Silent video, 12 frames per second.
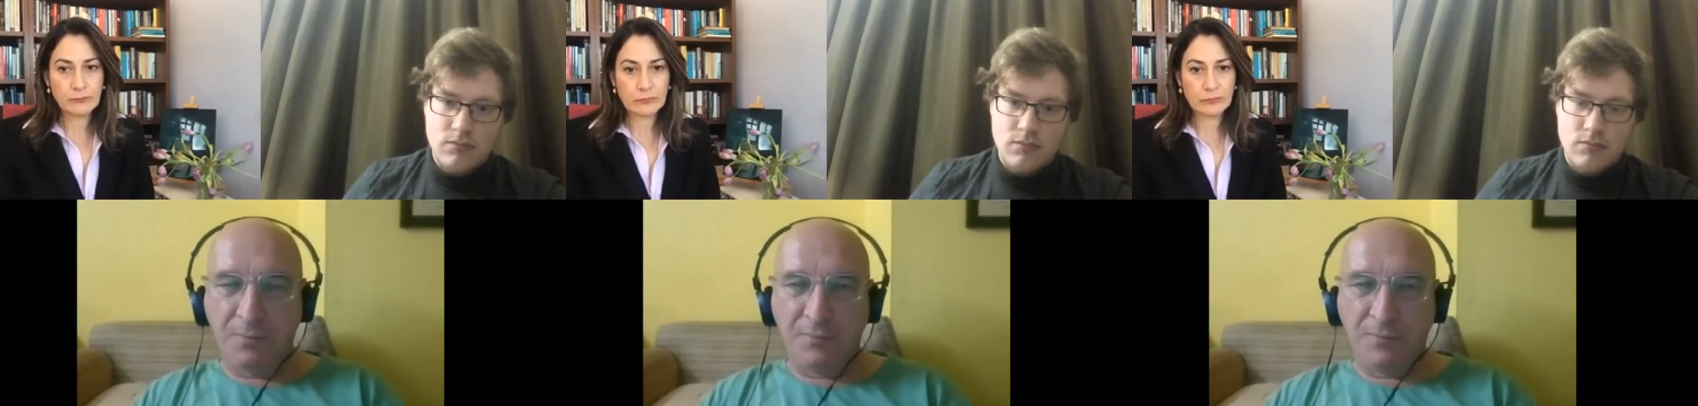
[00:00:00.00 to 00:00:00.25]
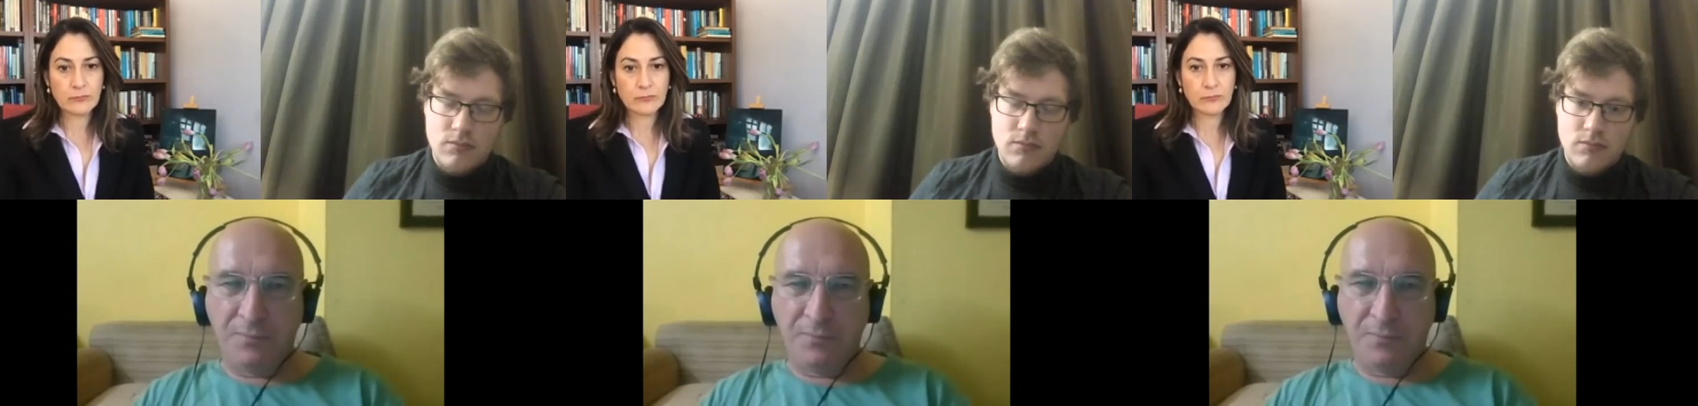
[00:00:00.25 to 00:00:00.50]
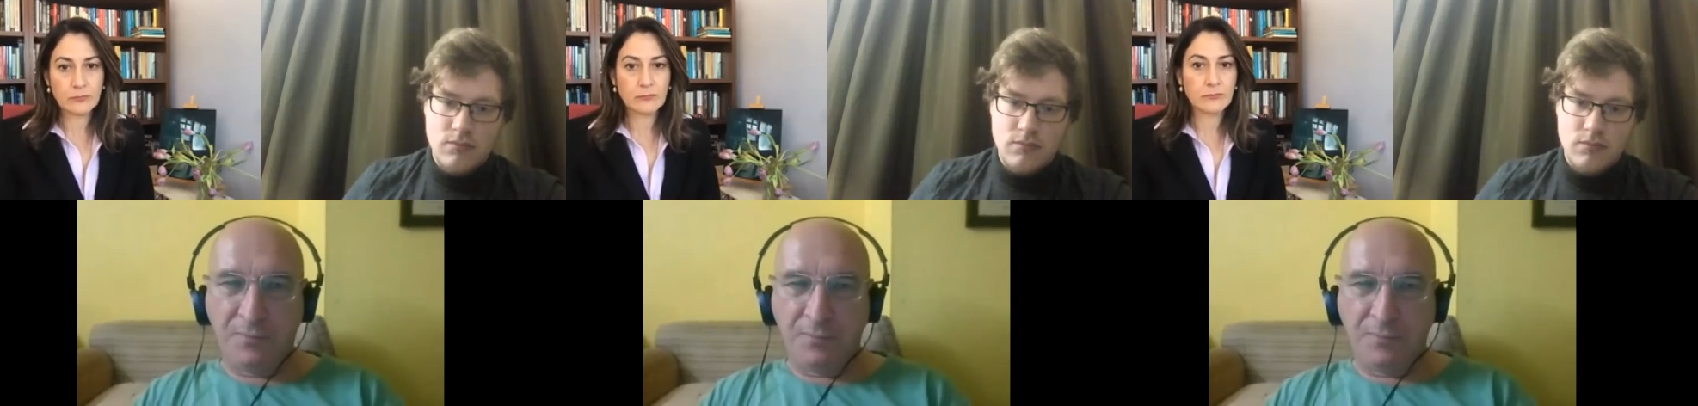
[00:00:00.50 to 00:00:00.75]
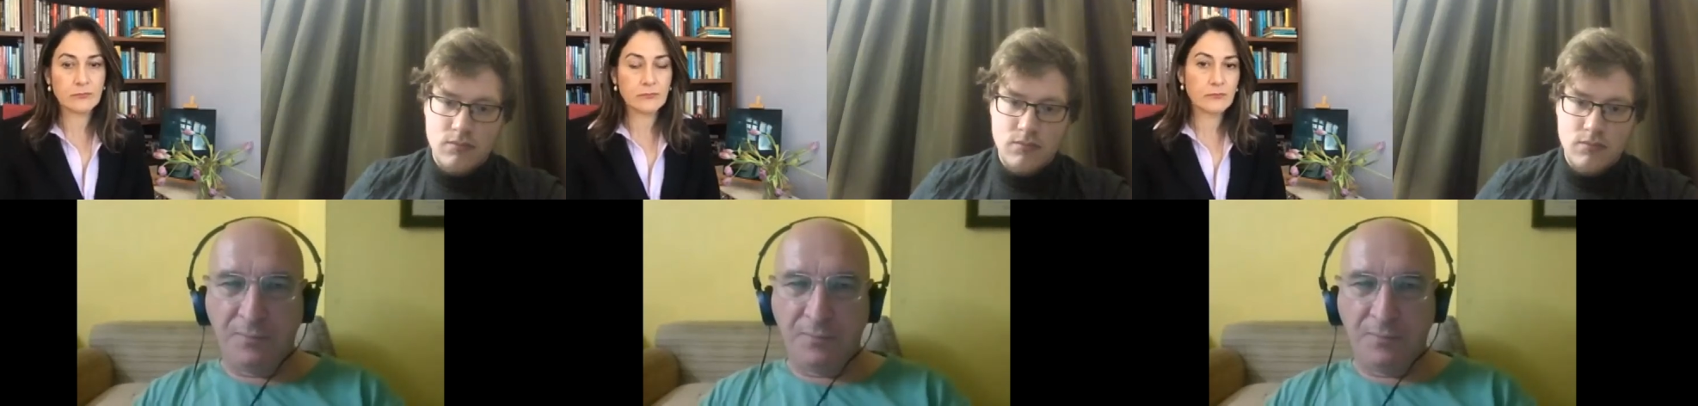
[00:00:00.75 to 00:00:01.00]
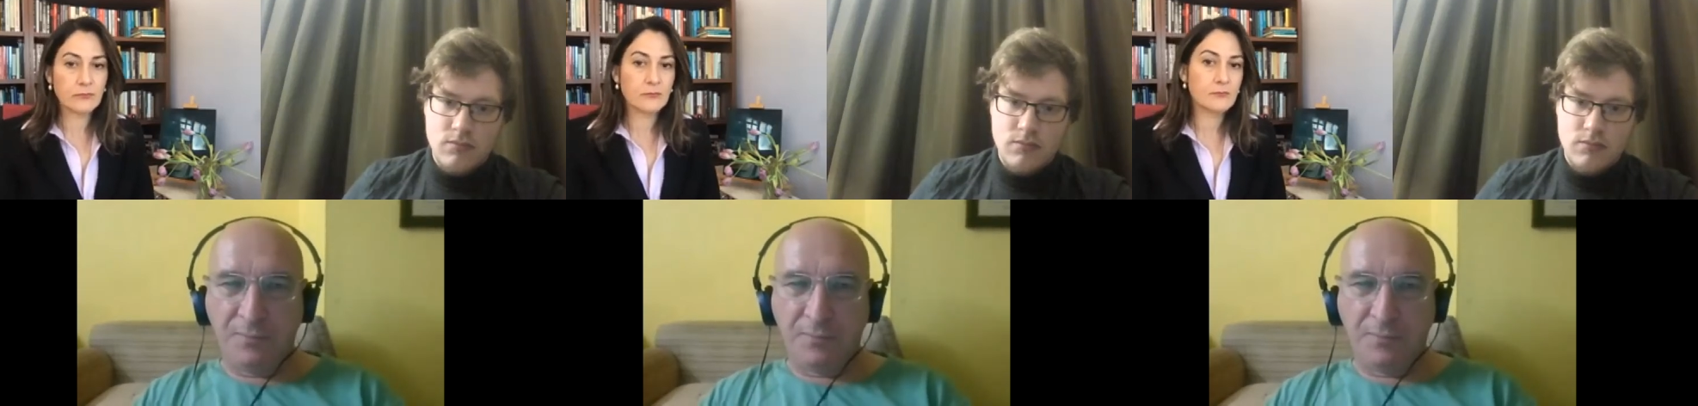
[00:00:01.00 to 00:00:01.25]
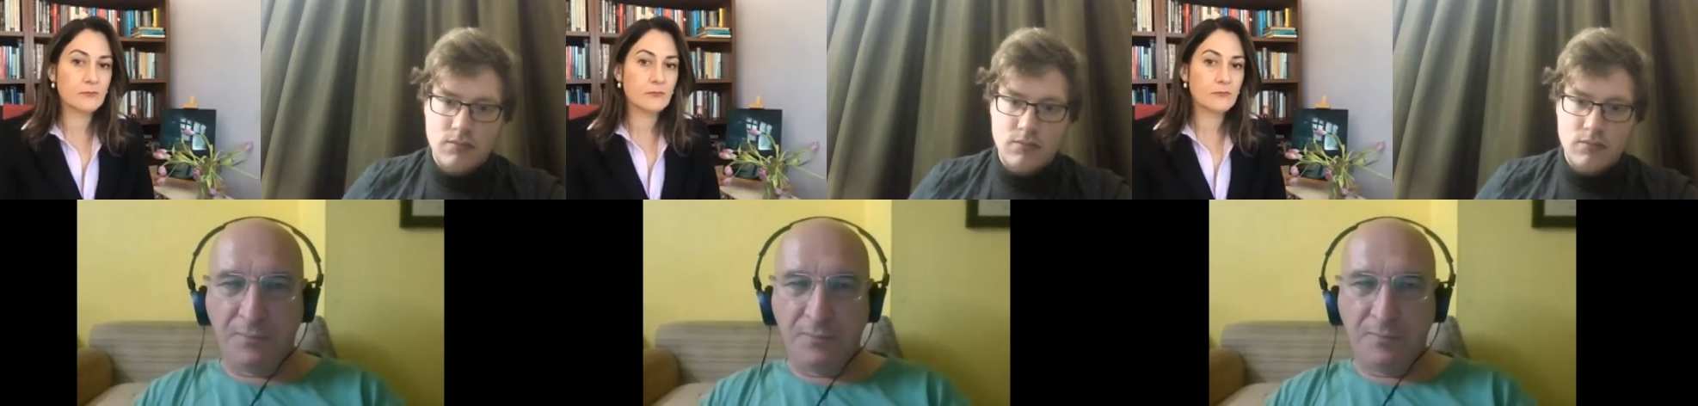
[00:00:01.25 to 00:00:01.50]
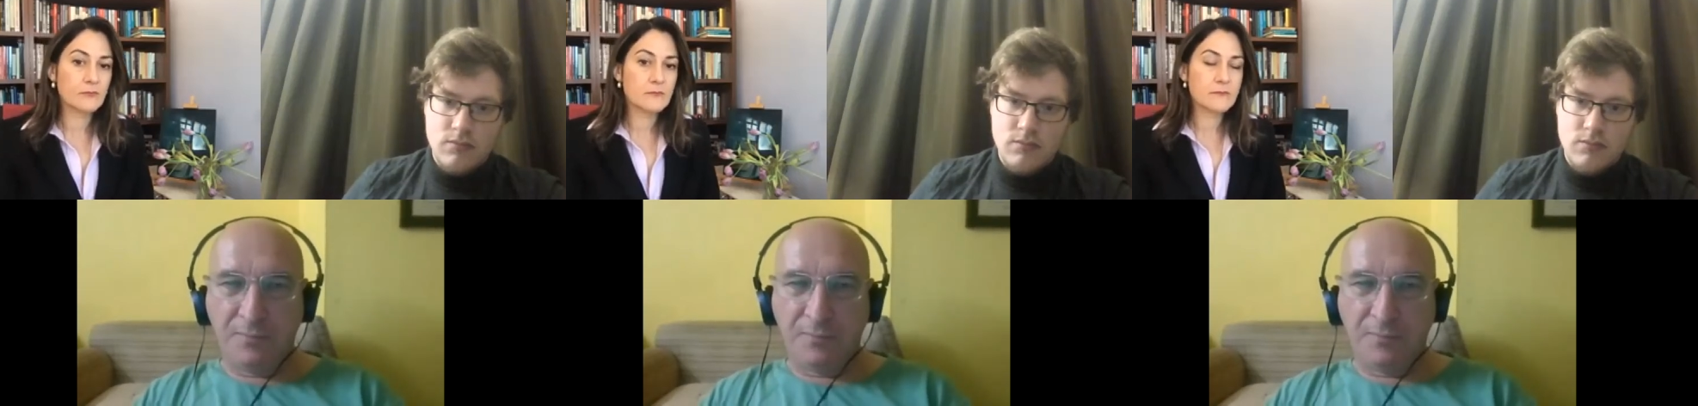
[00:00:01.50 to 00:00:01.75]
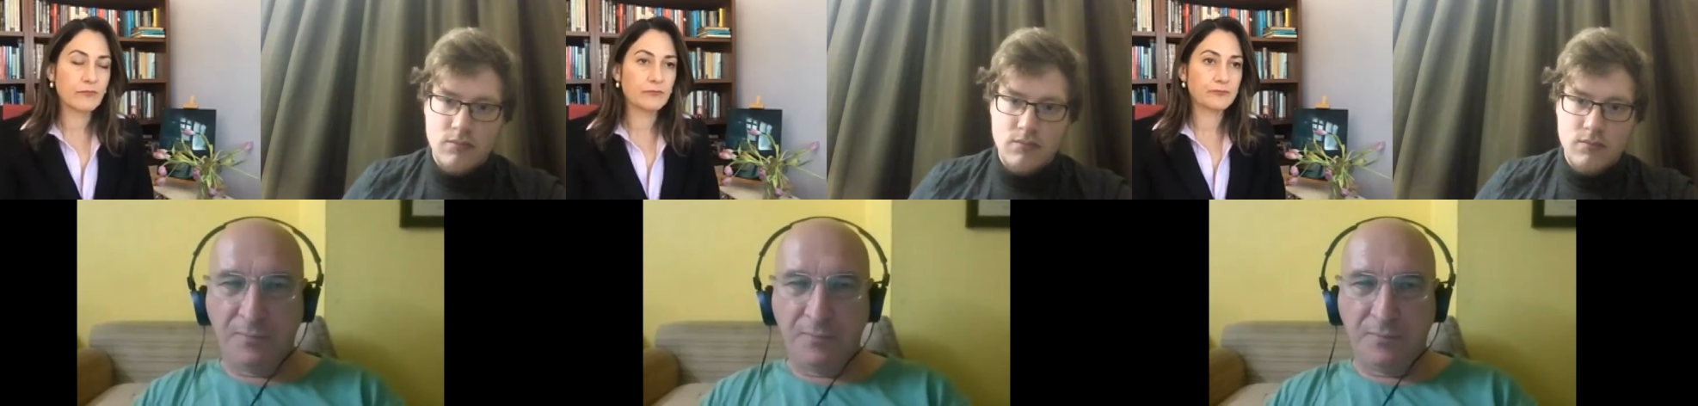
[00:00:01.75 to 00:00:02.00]

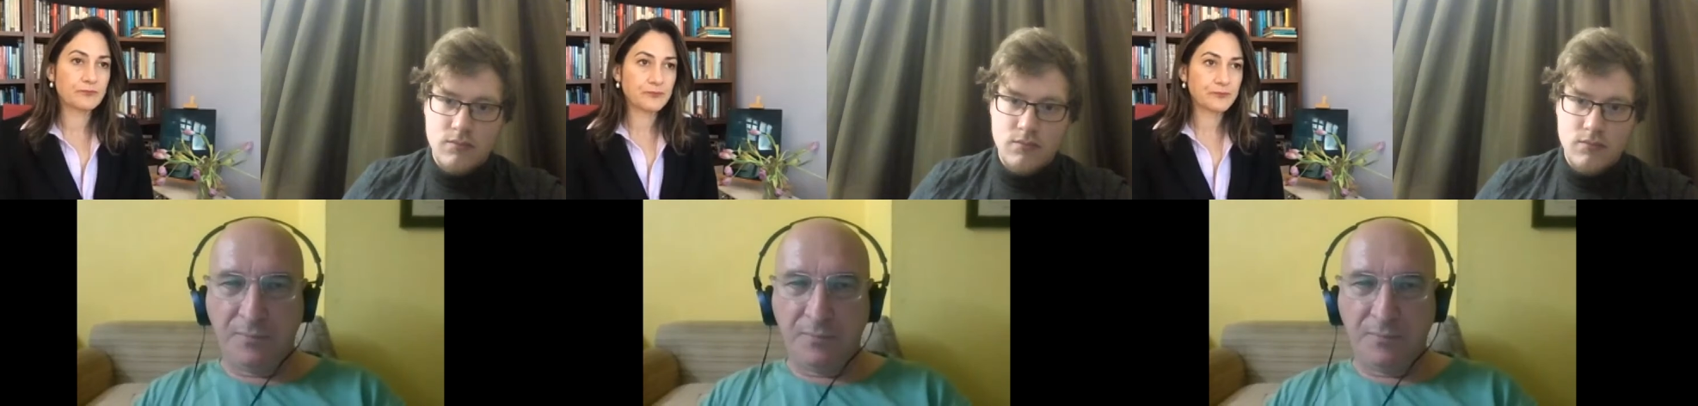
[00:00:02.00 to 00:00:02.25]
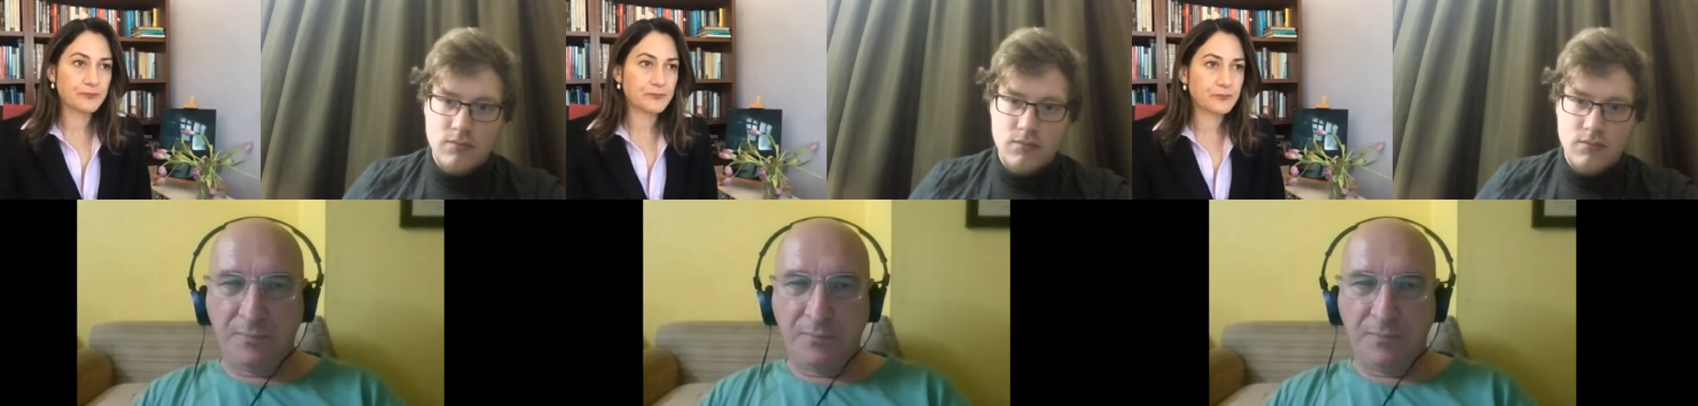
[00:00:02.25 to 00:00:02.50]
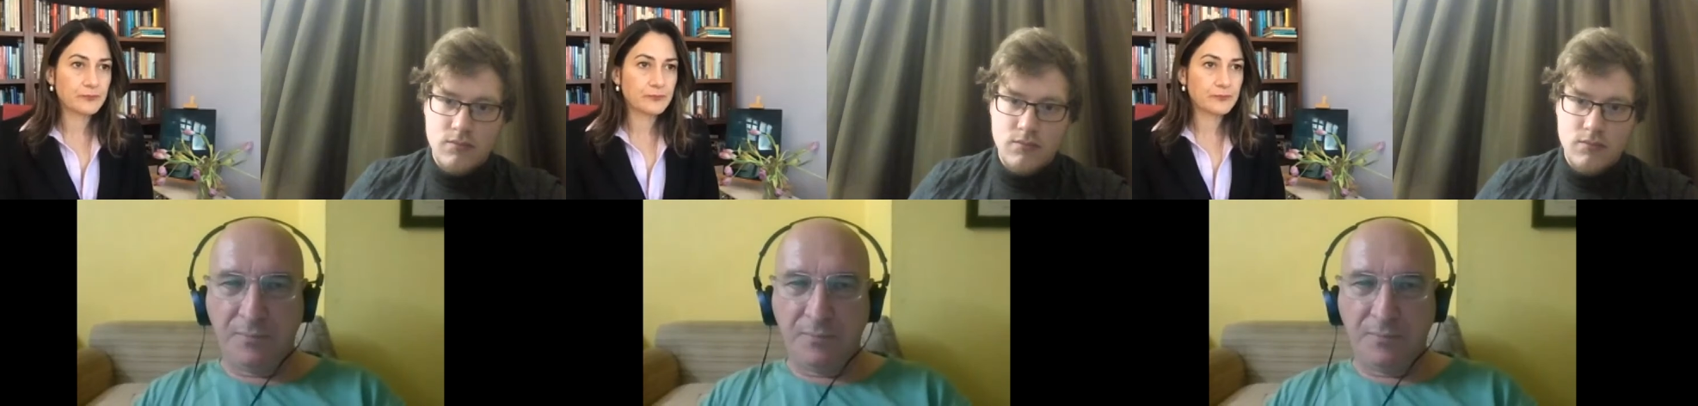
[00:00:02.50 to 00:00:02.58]
No one is speaking in this clip.